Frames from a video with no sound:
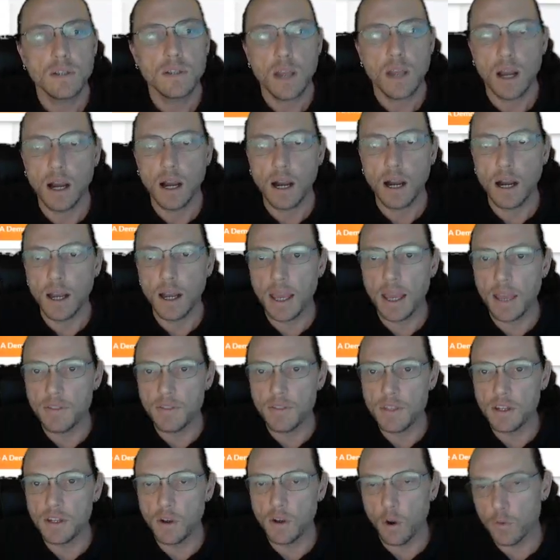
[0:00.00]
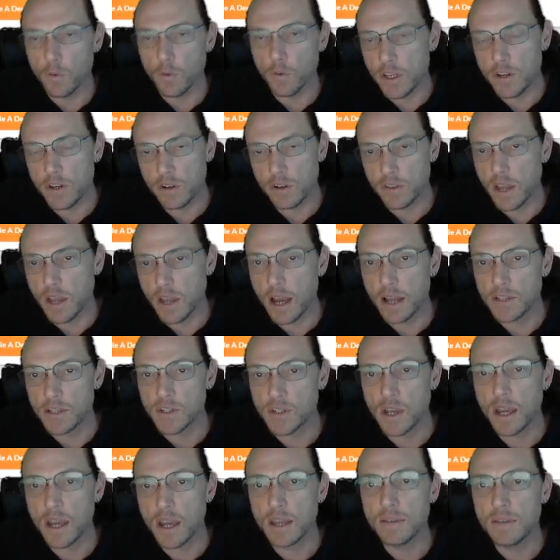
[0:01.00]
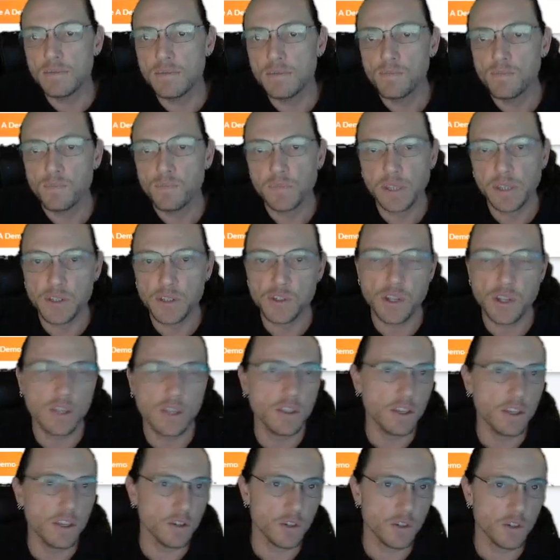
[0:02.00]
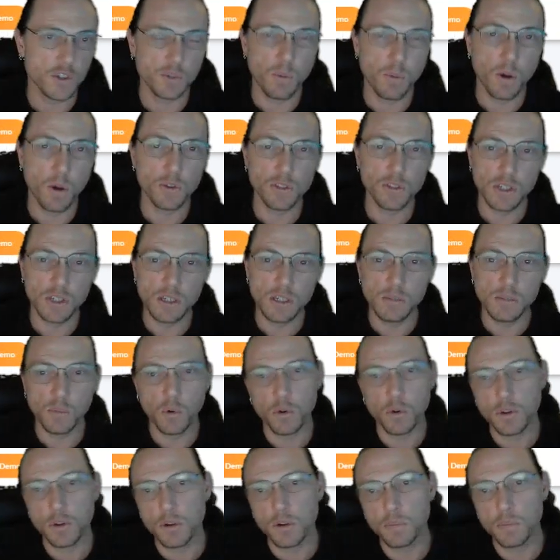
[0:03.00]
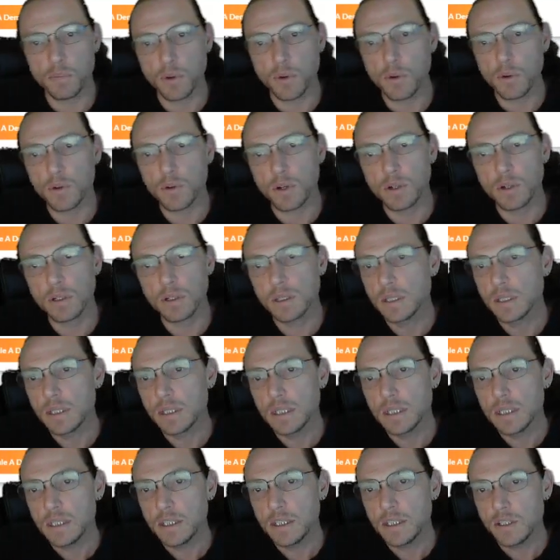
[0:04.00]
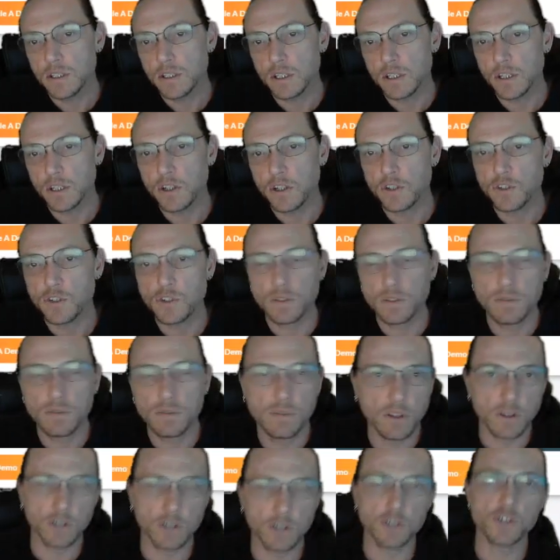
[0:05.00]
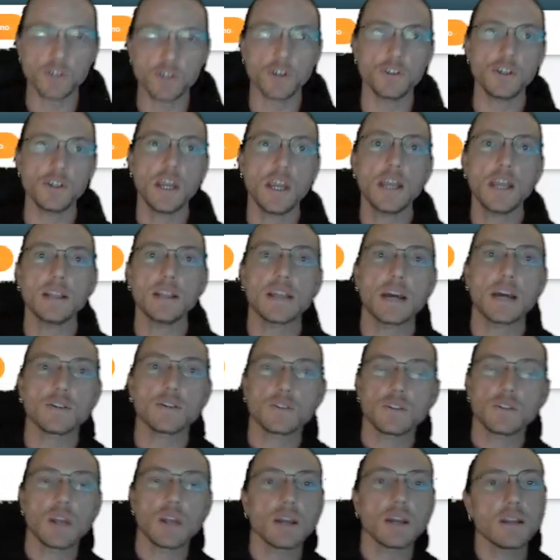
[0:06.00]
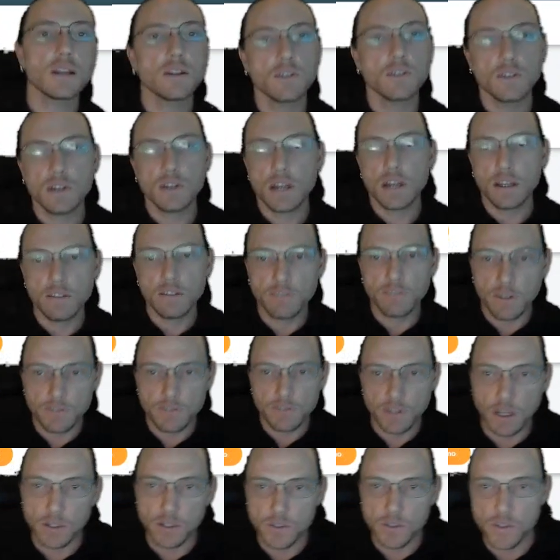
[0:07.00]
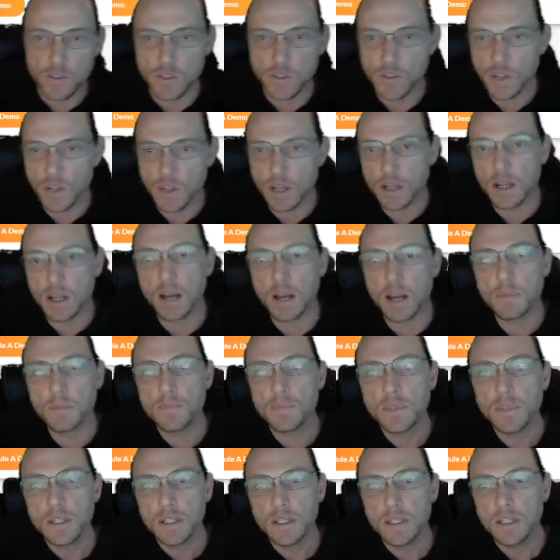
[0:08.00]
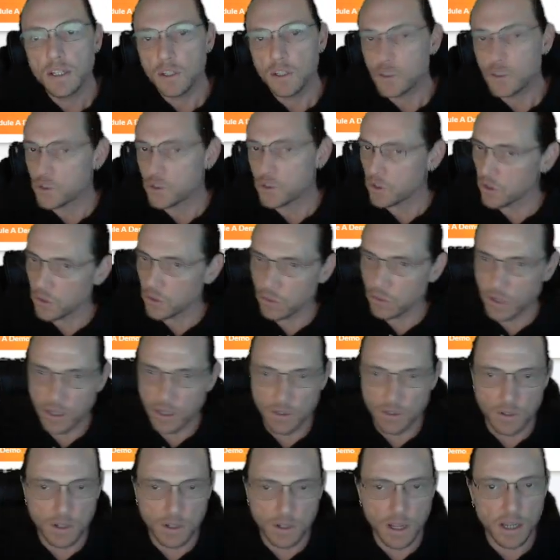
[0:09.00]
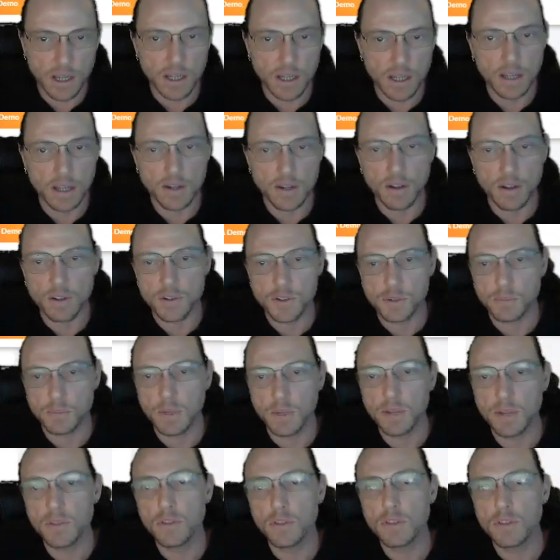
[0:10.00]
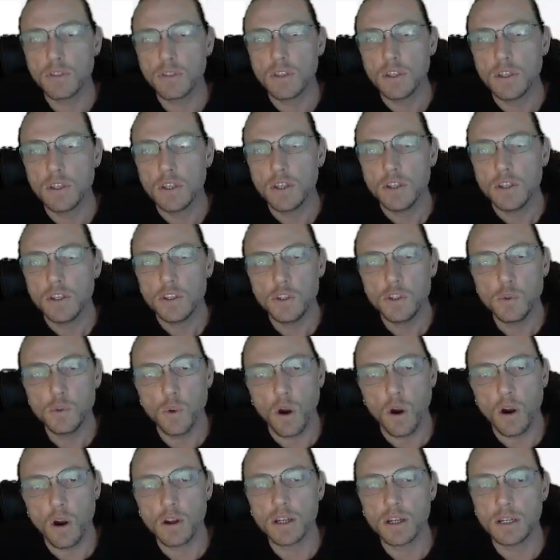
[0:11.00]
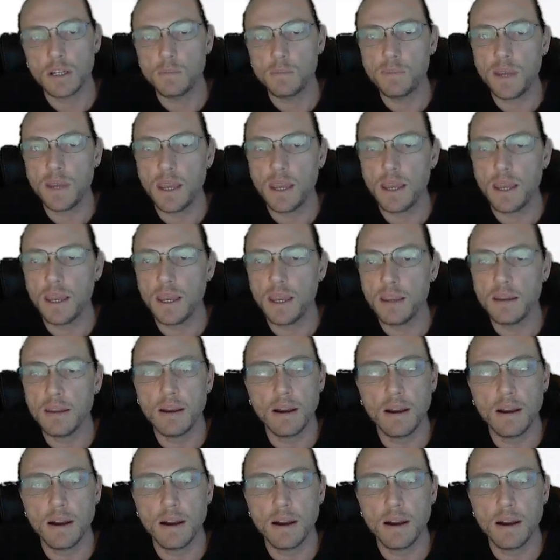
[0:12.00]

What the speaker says: And then over here on the high side, let's say that you're a small team or you're a broker, they're going to charge you $8,995 to set it up. Still $399 a month. You are going to pay